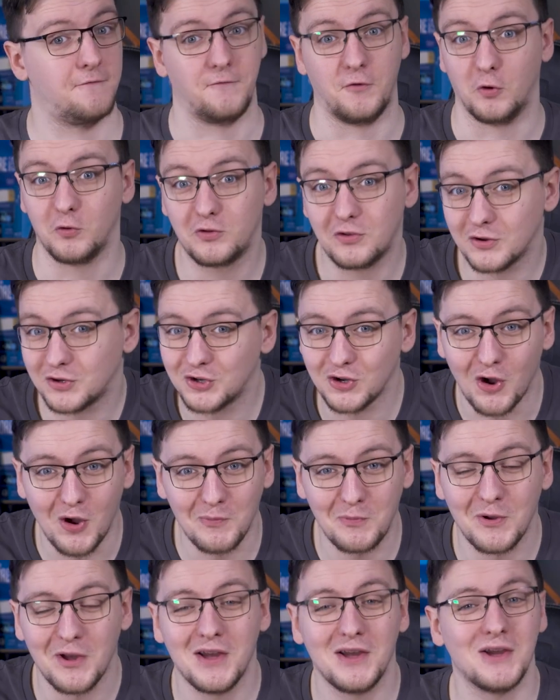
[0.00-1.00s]

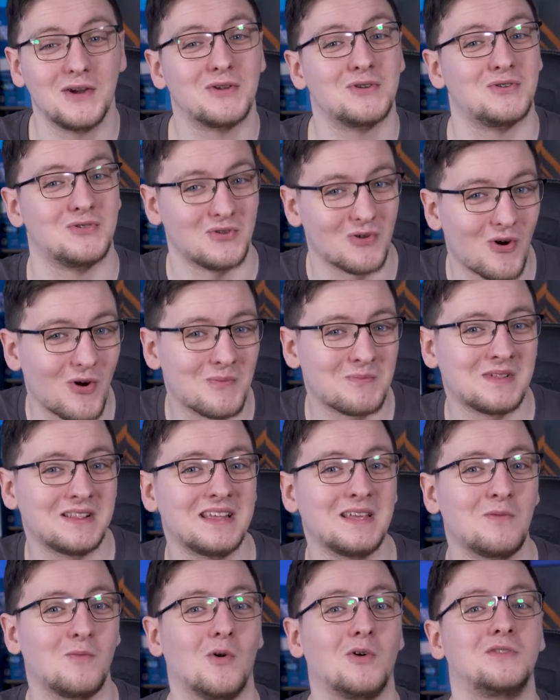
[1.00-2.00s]
Photoshop
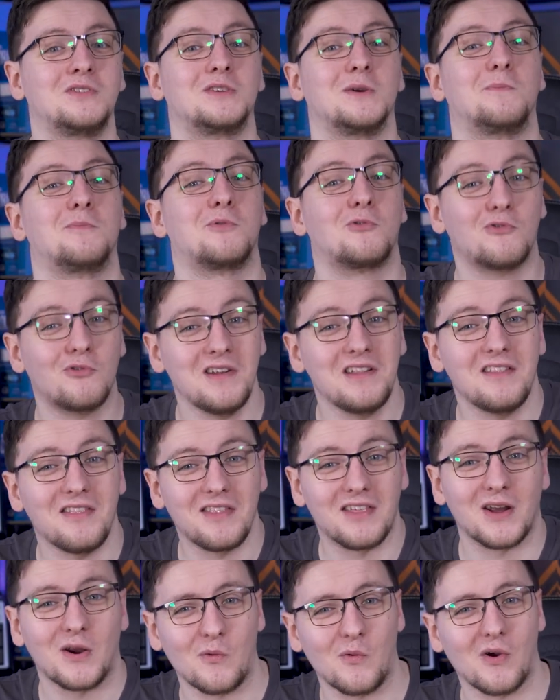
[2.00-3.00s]
normally want to
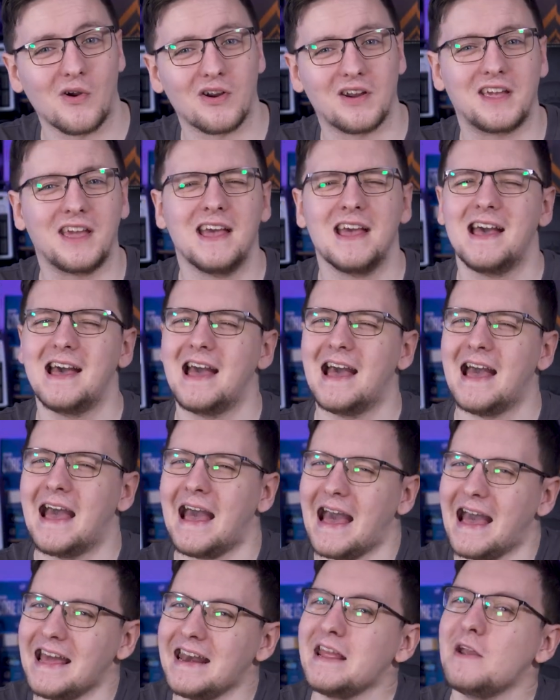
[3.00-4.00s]
print their work,
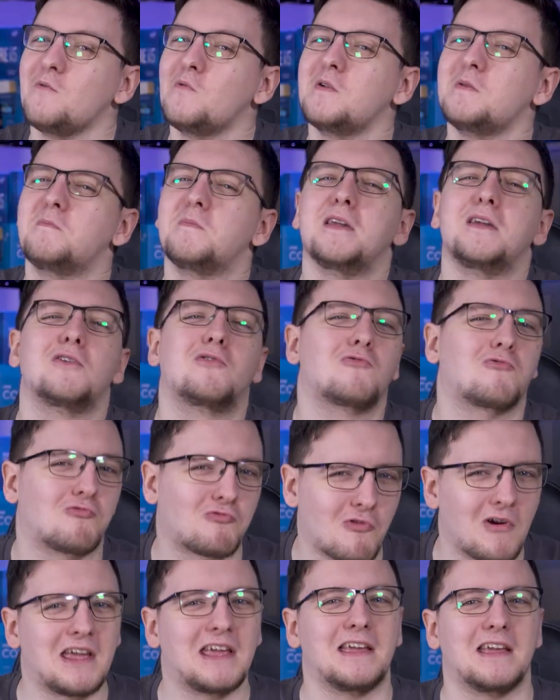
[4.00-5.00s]
and it would be
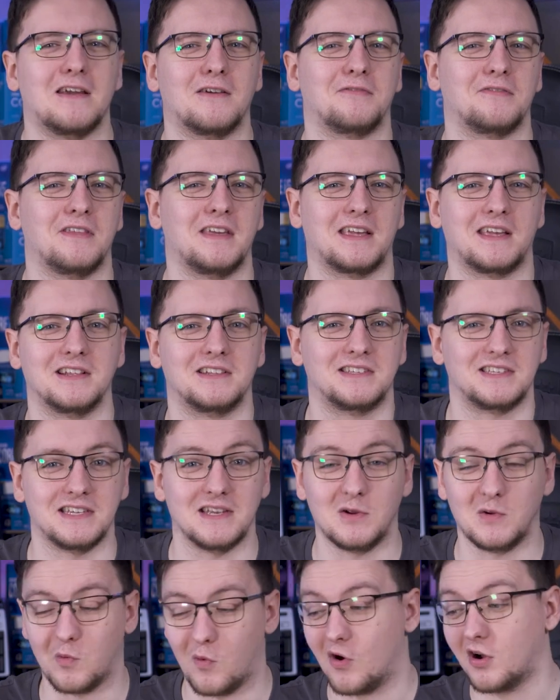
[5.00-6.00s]
great if they could
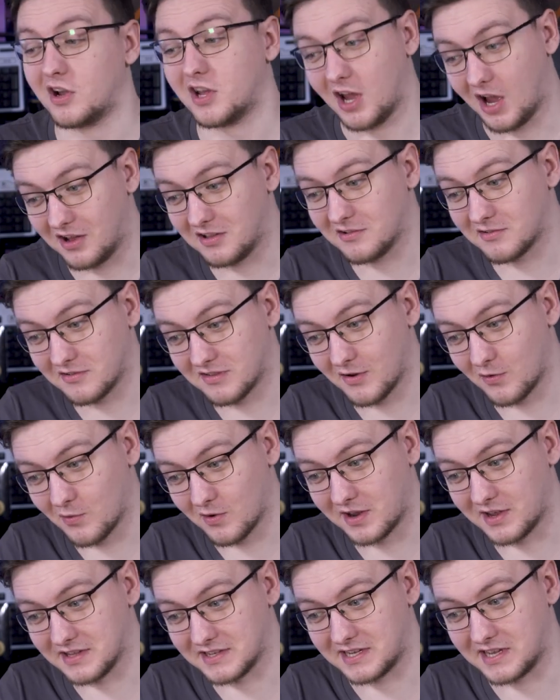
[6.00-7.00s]
see what color their
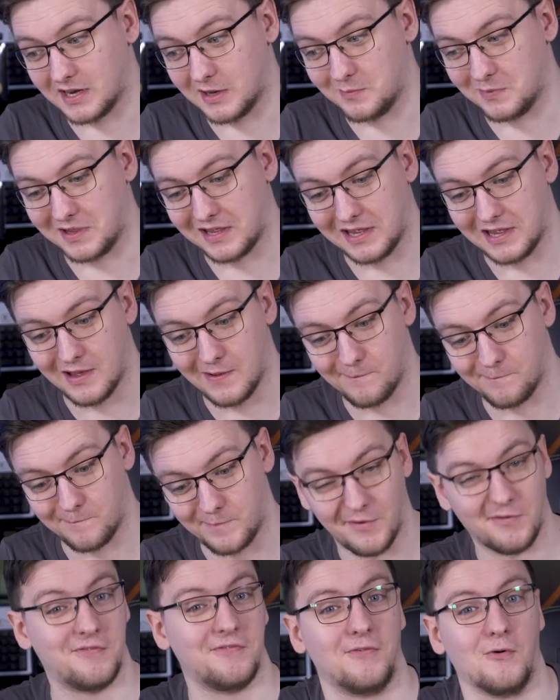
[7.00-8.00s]
work is going to be
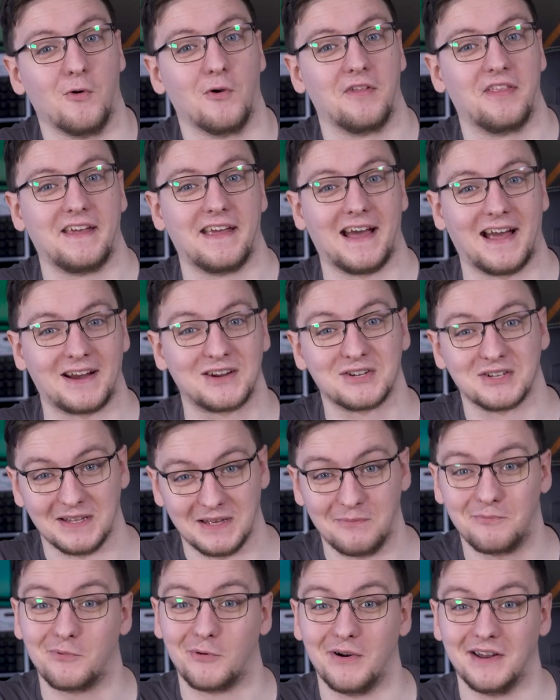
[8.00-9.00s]
before they
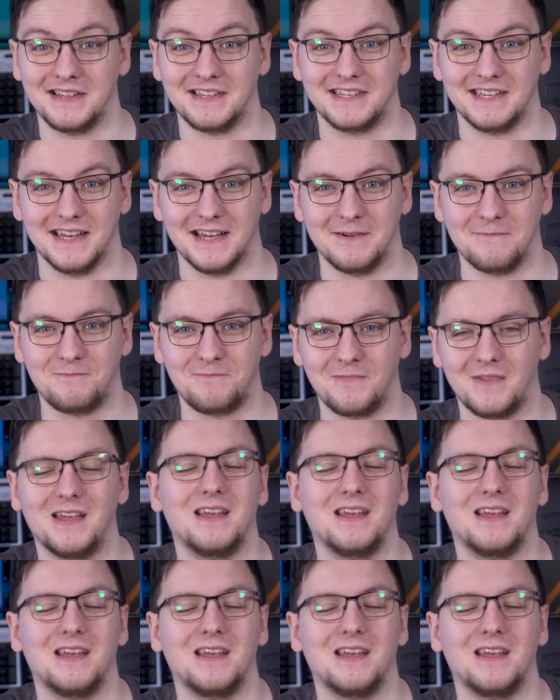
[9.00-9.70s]
actually print it.